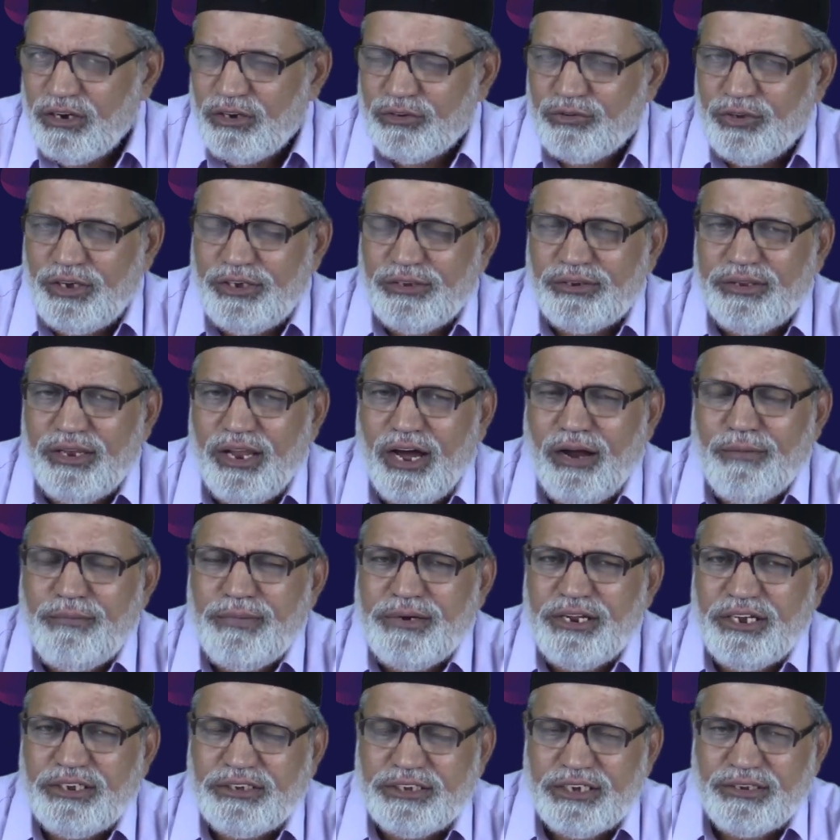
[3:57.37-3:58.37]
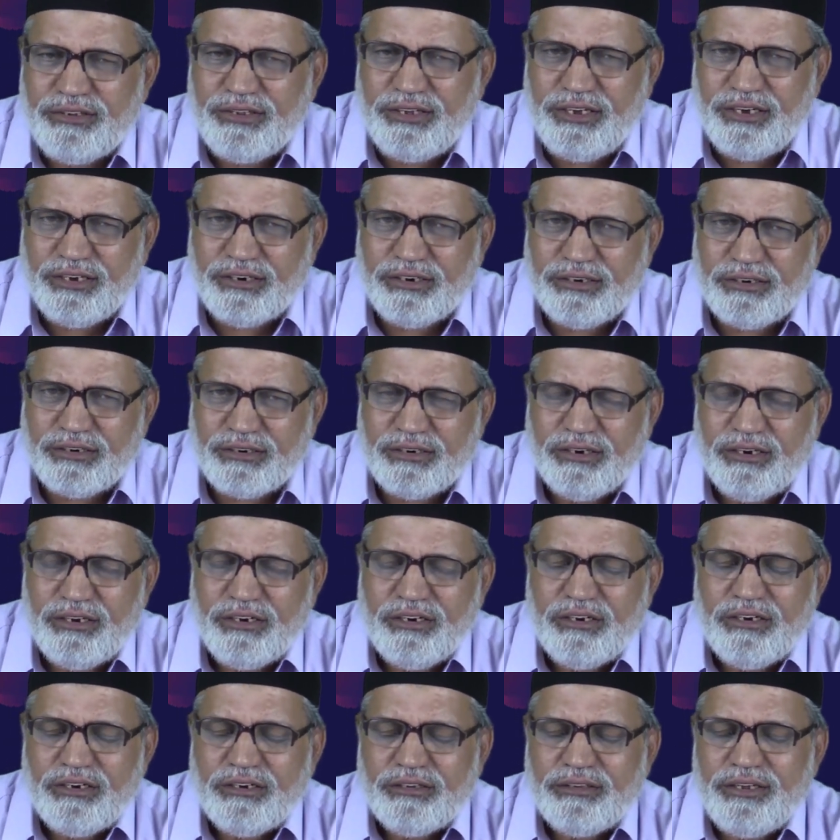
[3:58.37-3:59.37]
So Islam teaches here
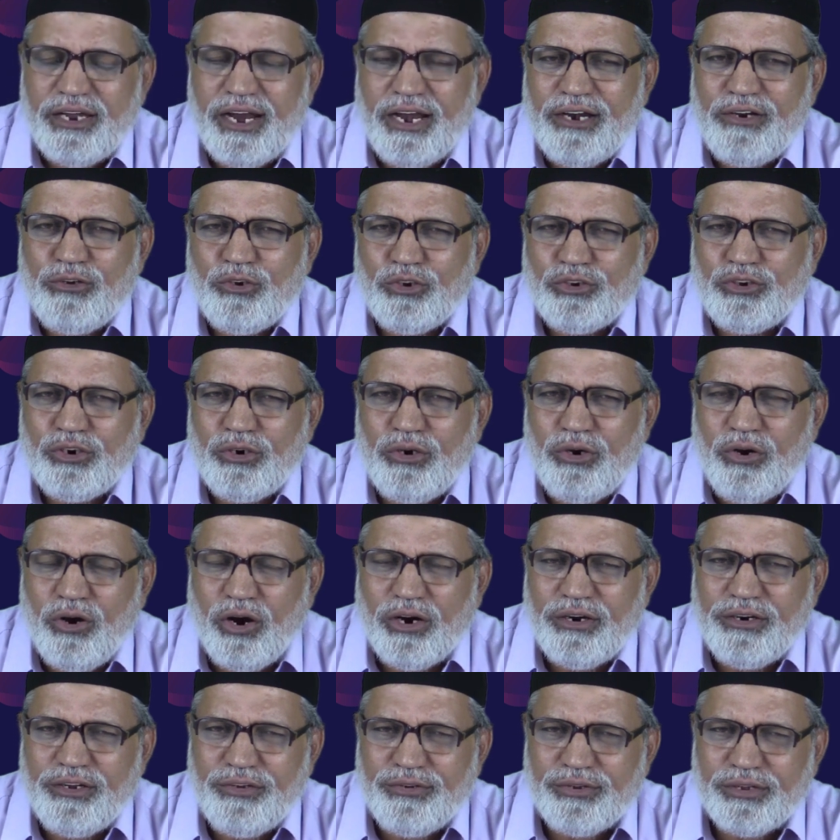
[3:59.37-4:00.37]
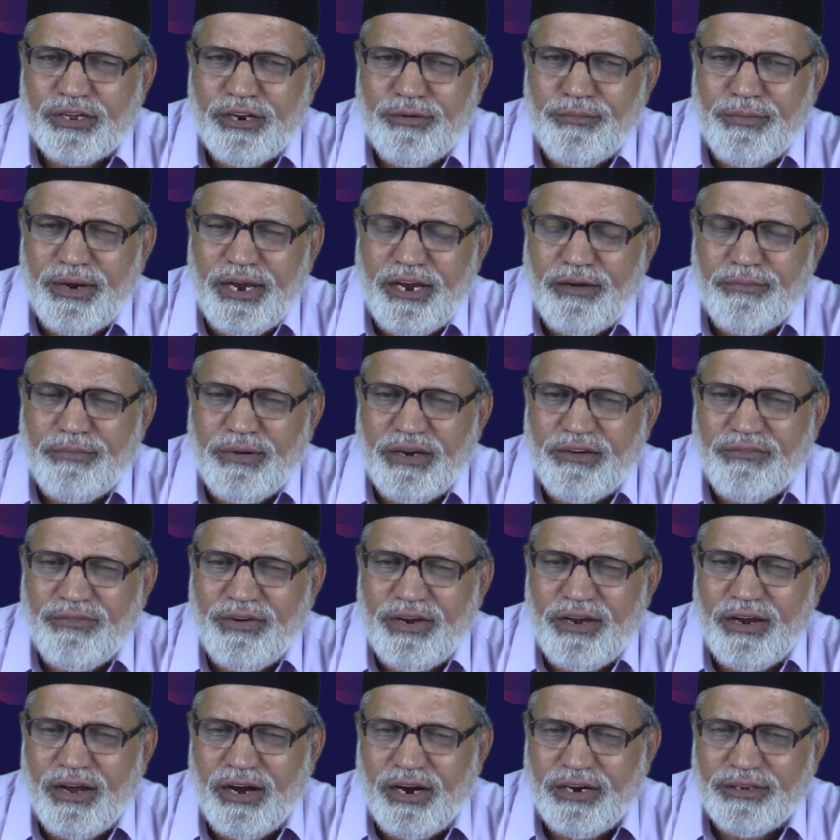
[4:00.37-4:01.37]
that you should not discriminate
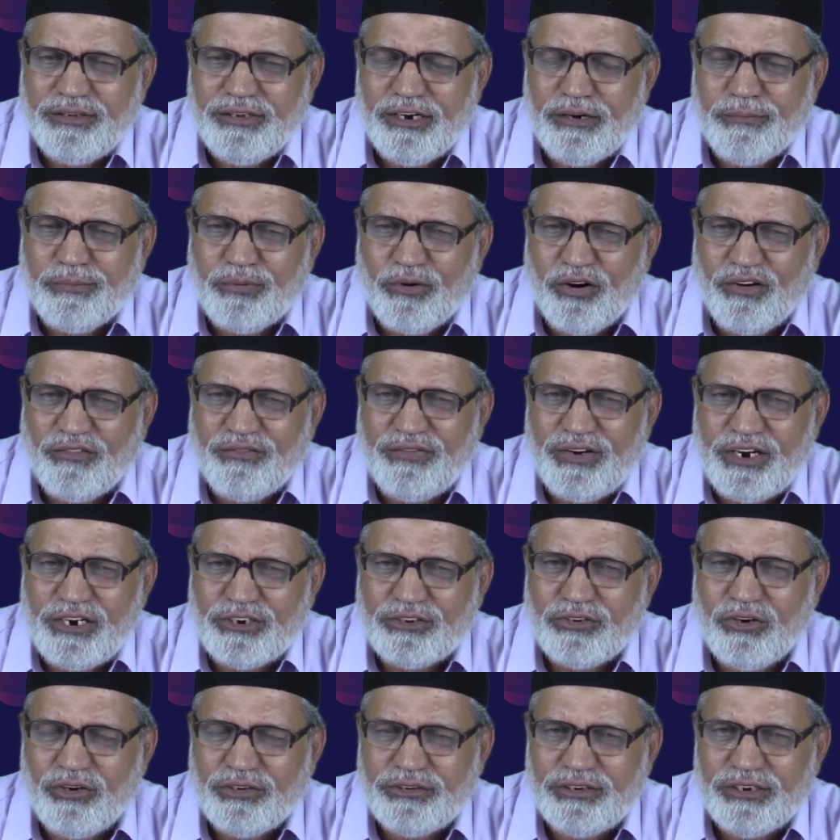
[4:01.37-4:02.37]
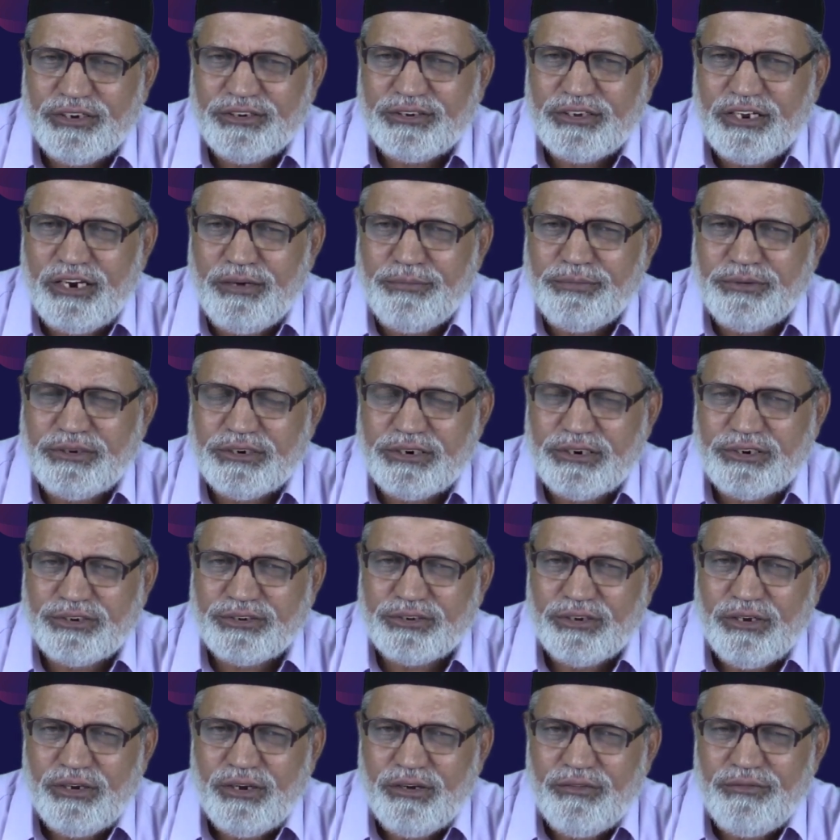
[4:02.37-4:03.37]
between other prophets or other
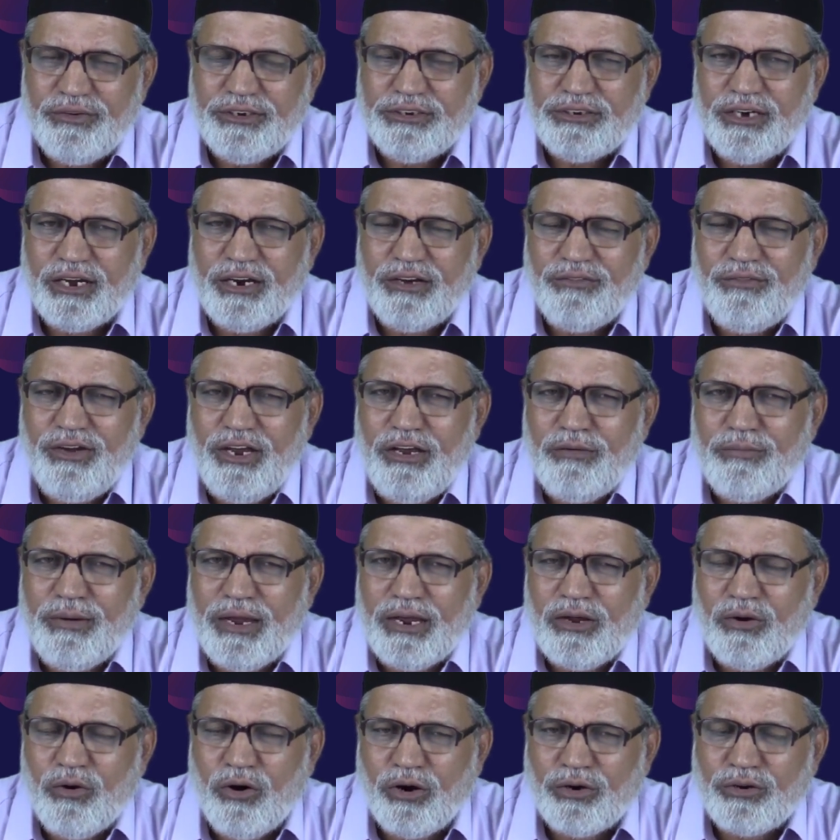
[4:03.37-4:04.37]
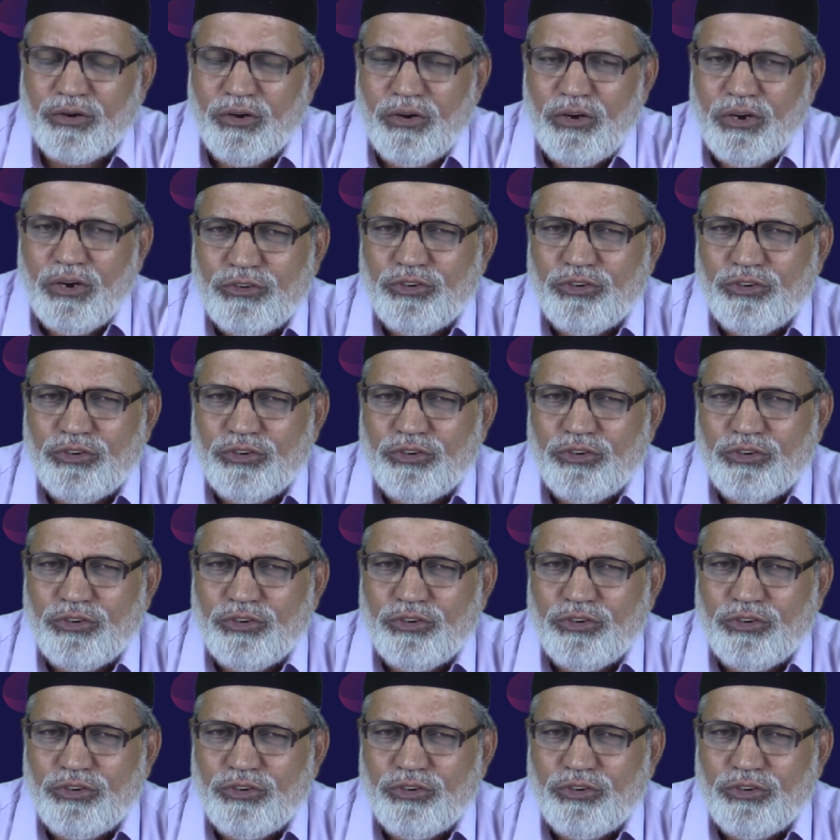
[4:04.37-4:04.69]
scriptures which are revealed by God.